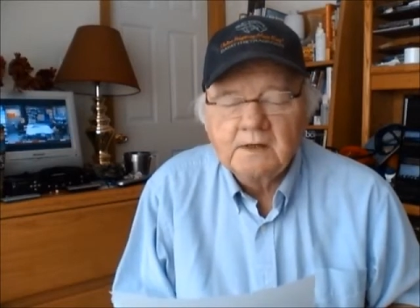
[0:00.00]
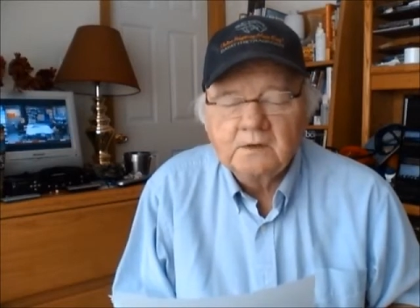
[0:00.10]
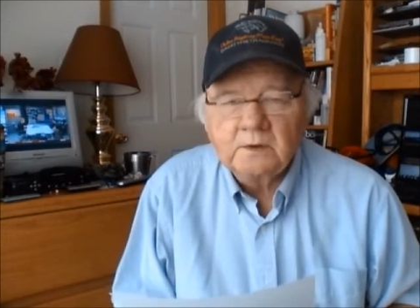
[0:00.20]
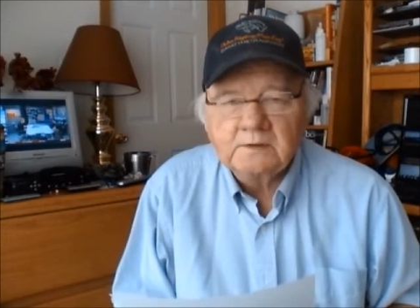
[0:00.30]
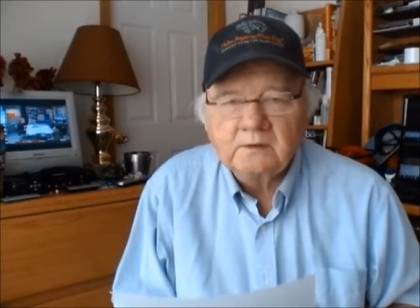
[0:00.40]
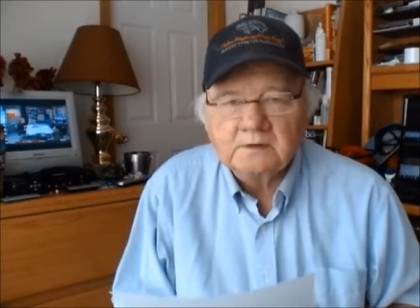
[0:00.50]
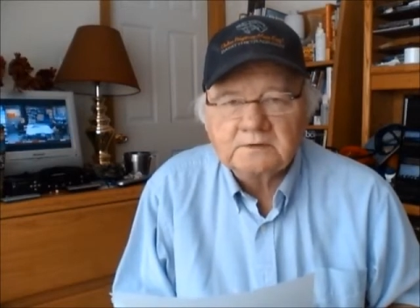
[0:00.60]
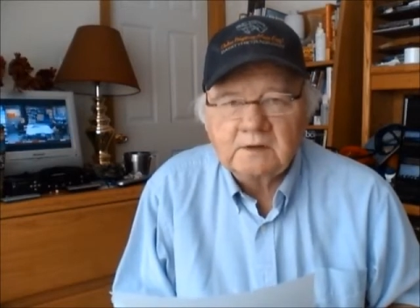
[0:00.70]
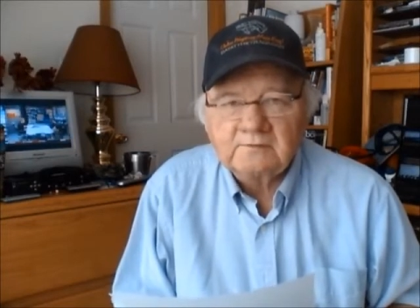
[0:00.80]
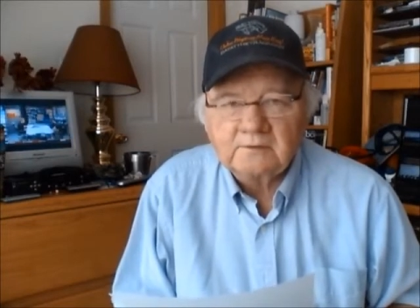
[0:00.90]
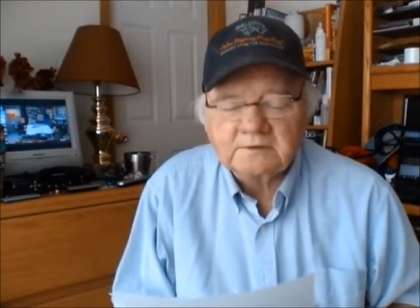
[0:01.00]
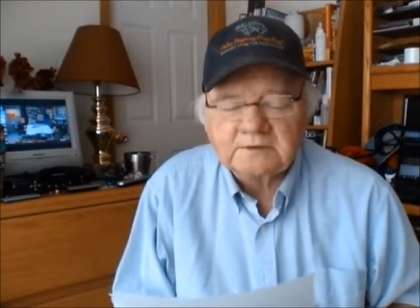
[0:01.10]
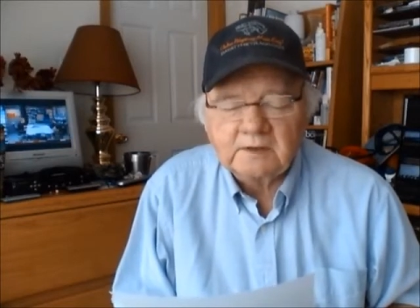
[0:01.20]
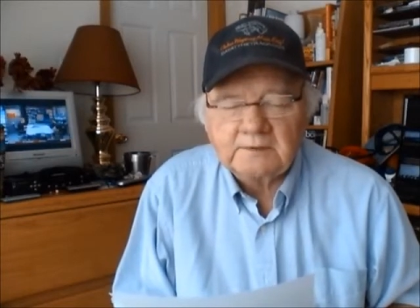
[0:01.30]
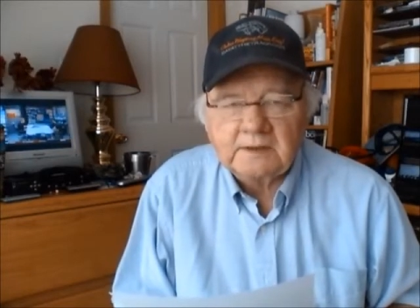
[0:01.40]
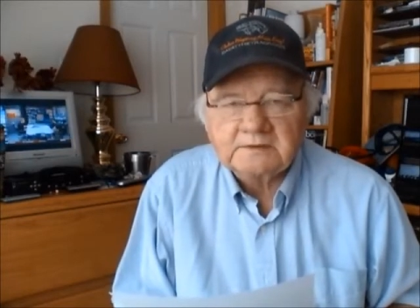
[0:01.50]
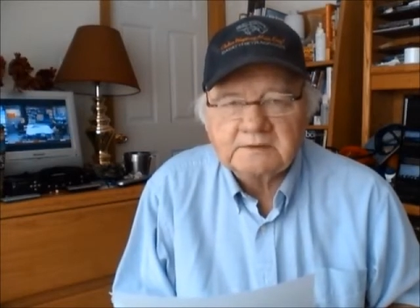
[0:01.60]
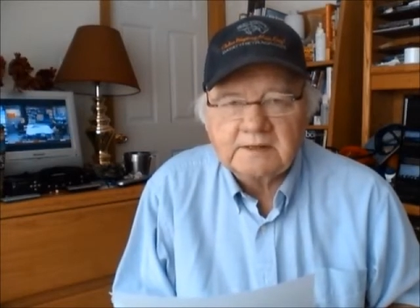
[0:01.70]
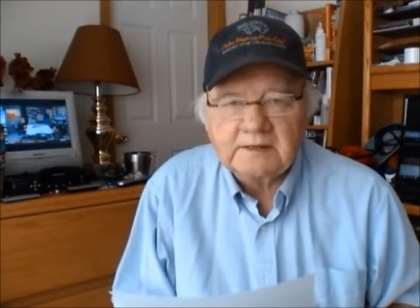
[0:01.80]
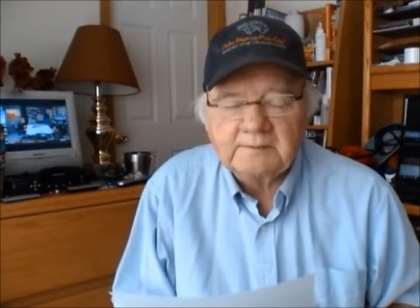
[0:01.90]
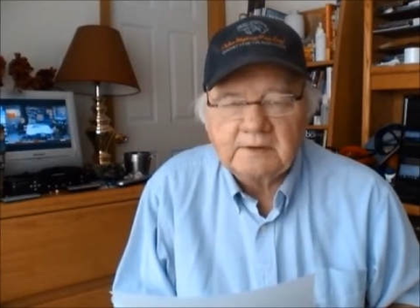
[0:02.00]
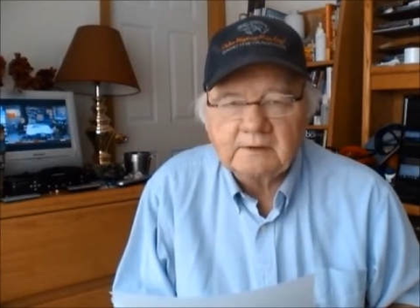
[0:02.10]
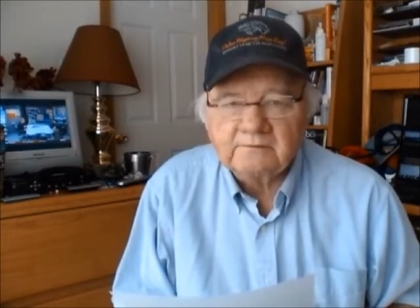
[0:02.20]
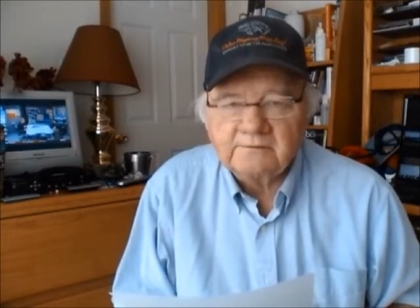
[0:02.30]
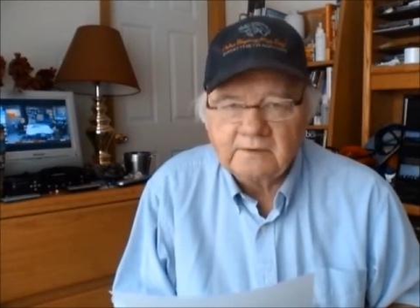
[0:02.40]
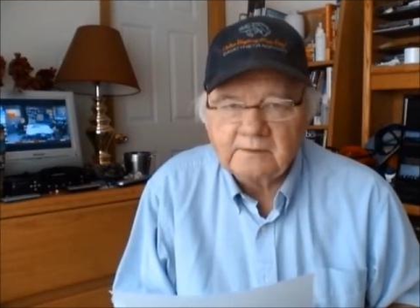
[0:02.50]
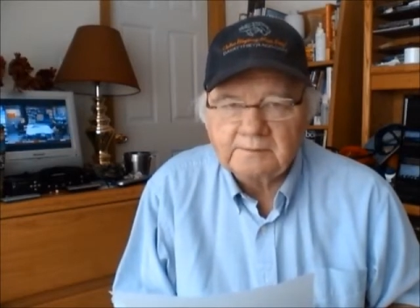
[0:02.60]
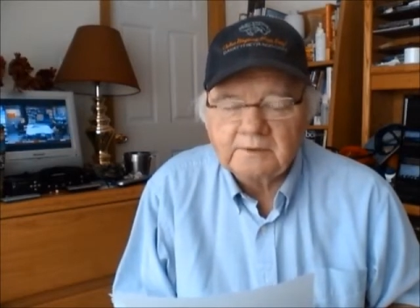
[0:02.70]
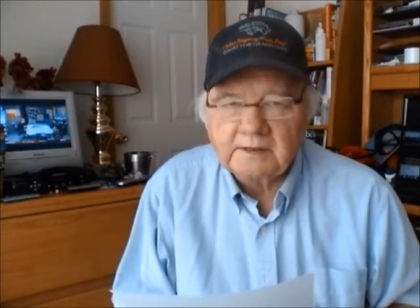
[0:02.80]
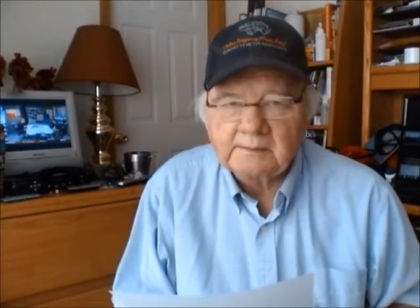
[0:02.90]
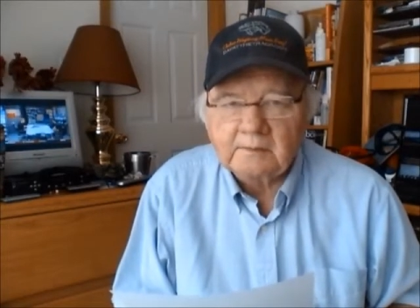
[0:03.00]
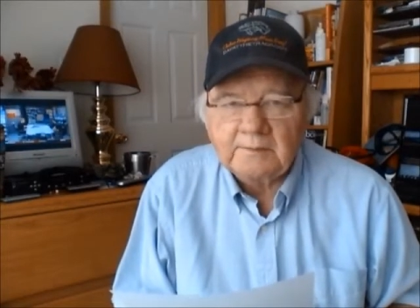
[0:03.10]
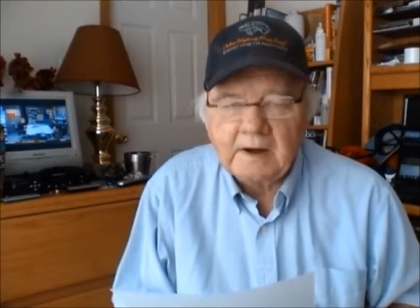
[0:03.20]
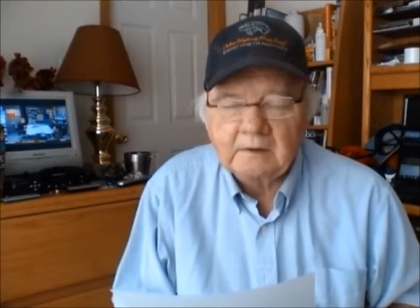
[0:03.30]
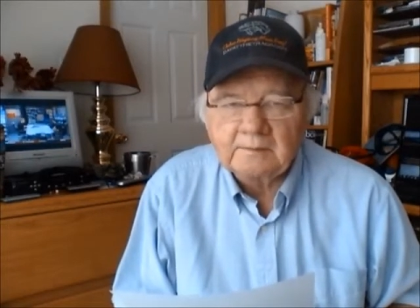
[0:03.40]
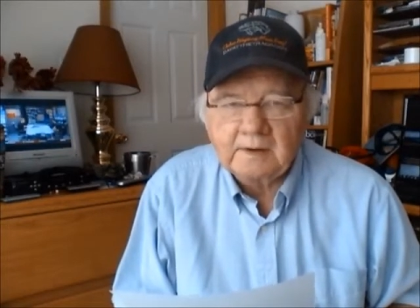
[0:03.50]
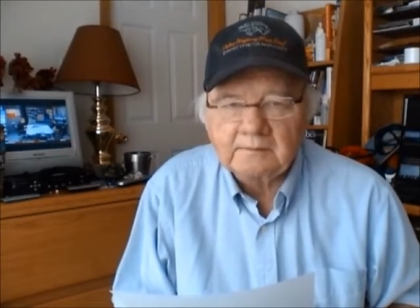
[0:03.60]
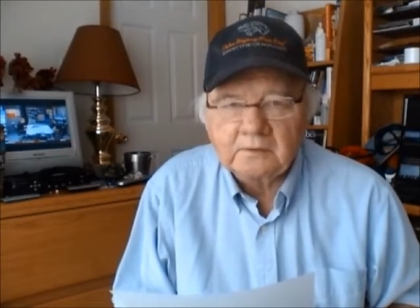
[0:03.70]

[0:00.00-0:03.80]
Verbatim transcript: QuickDog software has helped me isolate a pair of very playable power pup